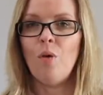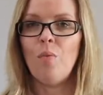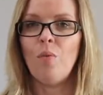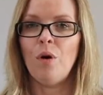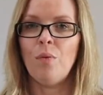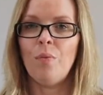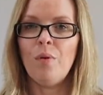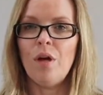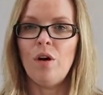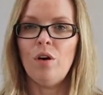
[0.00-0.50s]

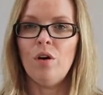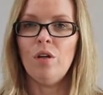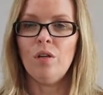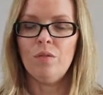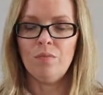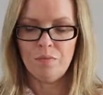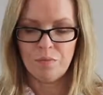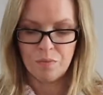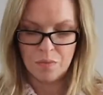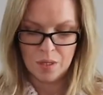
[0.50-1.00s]
pop it on,
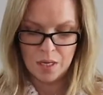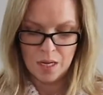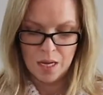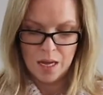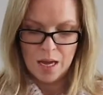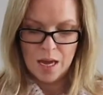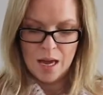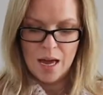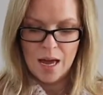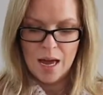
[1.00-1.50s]

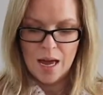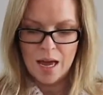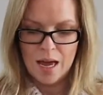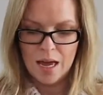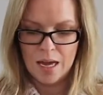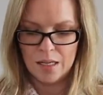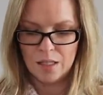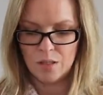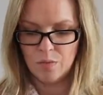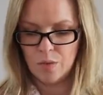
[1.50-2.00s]

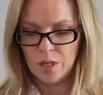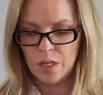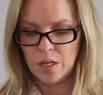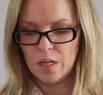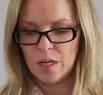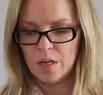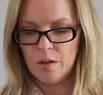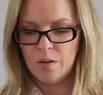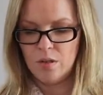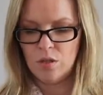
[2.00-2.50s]
and we're
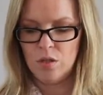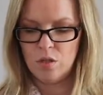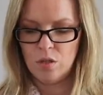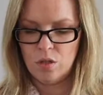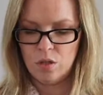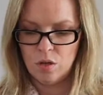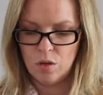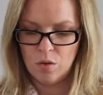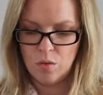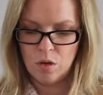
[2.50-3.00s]
going
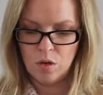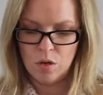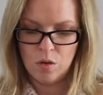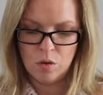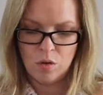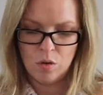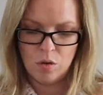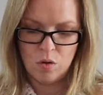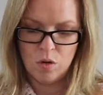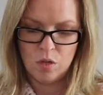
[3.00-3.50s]
to
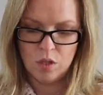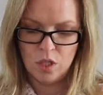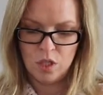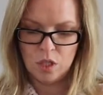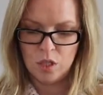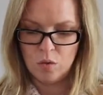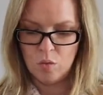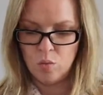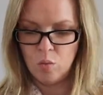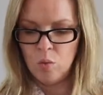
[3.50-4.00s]

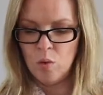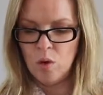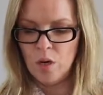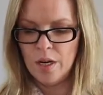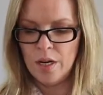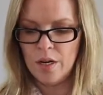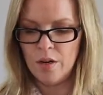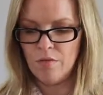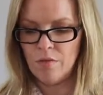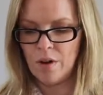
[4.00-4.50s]
just
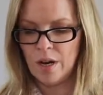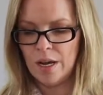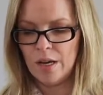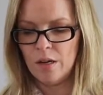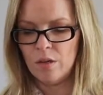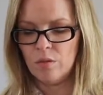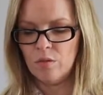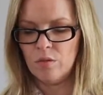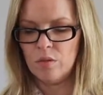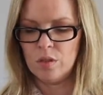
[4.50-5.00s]
wire
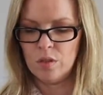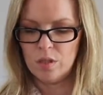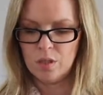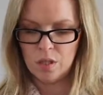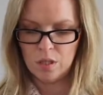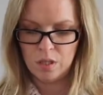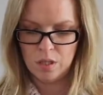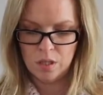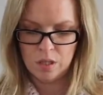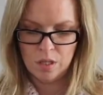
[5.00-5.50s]
around
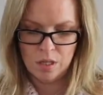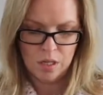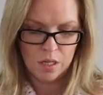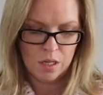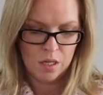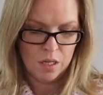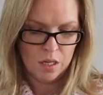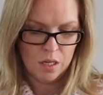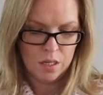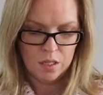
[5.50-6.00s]

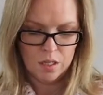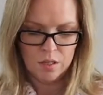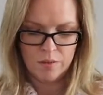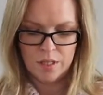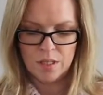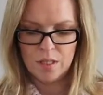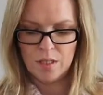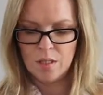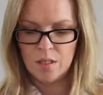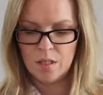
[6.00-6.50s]
so
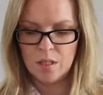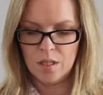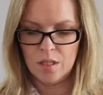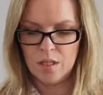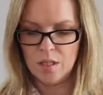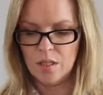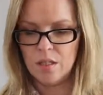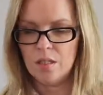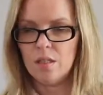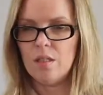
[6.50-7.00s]
it's
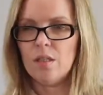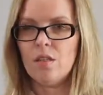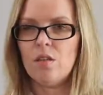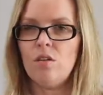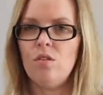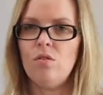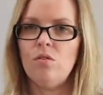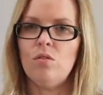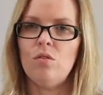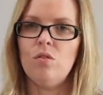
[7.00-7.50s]
nice and
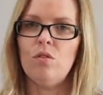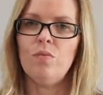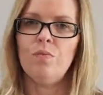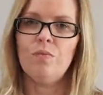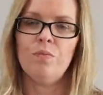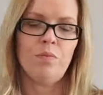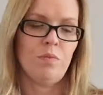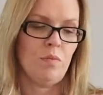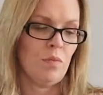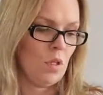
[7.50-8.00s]
secure
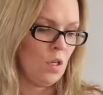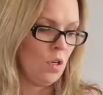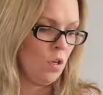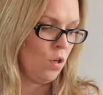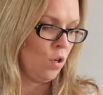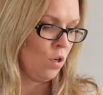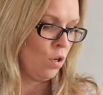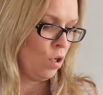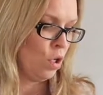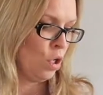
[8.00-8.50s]

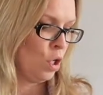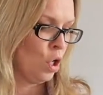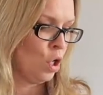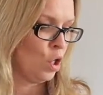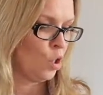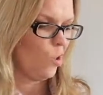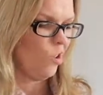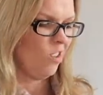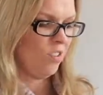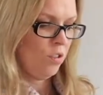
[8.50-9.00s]

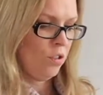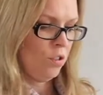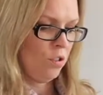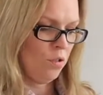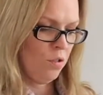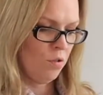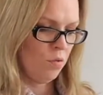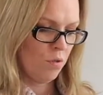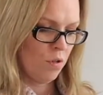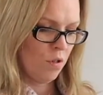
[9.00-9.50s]

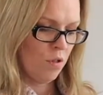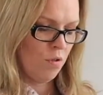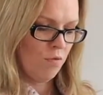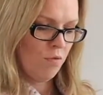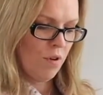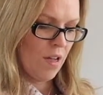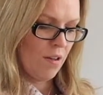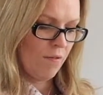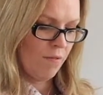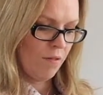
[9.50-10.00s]
onto the
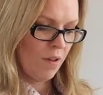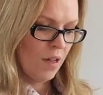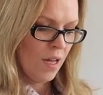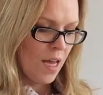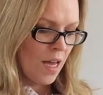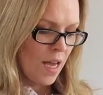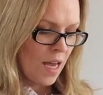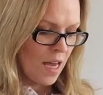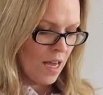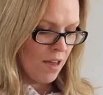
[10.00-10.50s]
wreath.
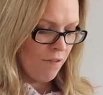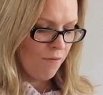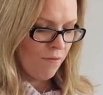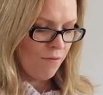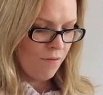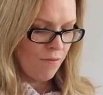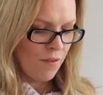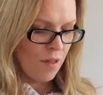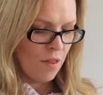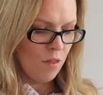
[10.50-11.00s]

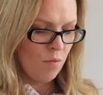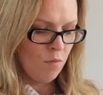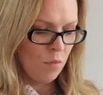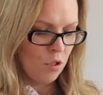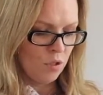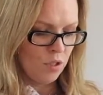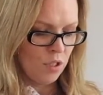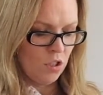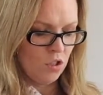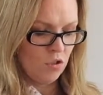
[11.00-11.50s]
If the
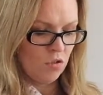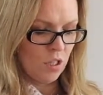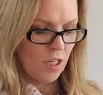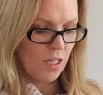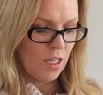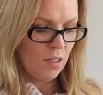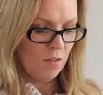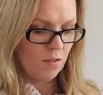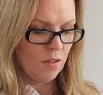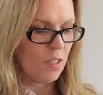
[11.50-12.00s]
moss is
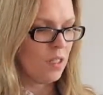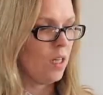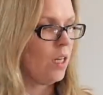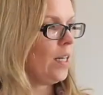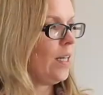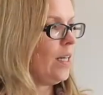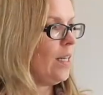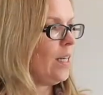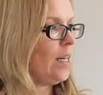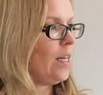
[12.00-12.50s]
dried out
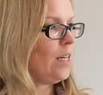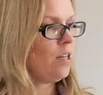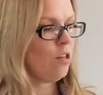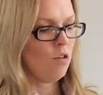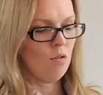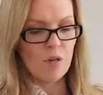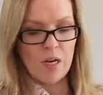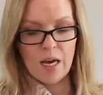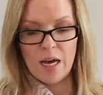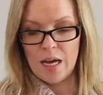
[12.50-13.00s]
slightly,
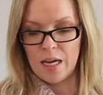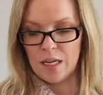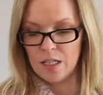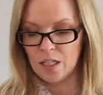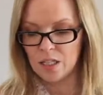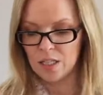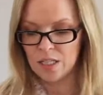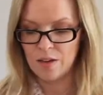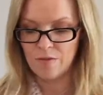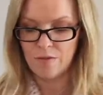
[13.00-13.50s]
you can
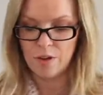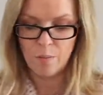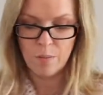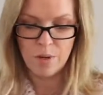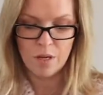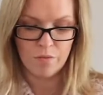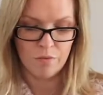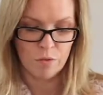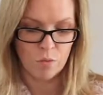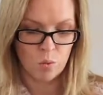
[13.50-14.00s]
just give it a
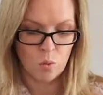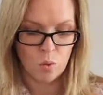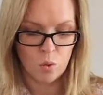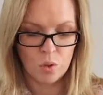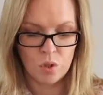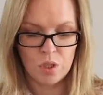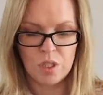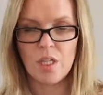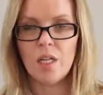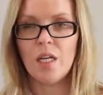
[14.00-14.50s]
bit of
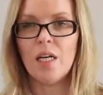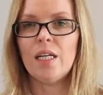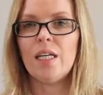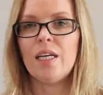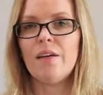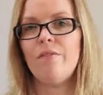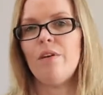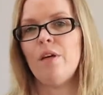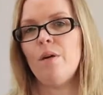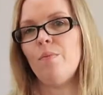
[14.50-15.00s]
water,
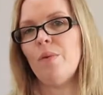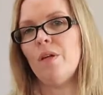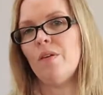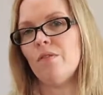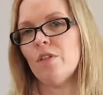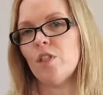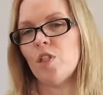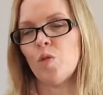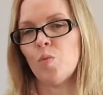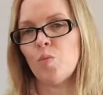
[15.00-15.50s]
give it a bit of
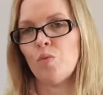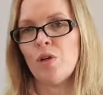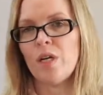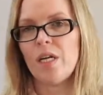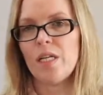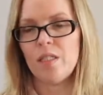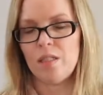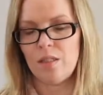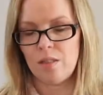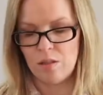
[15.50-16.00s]
a
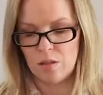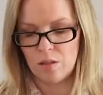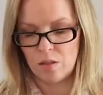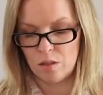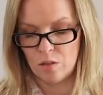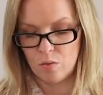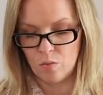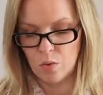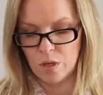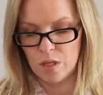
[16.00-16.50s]

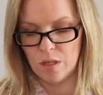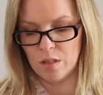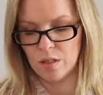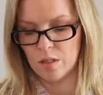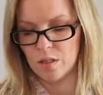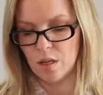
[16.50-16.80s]
spritz with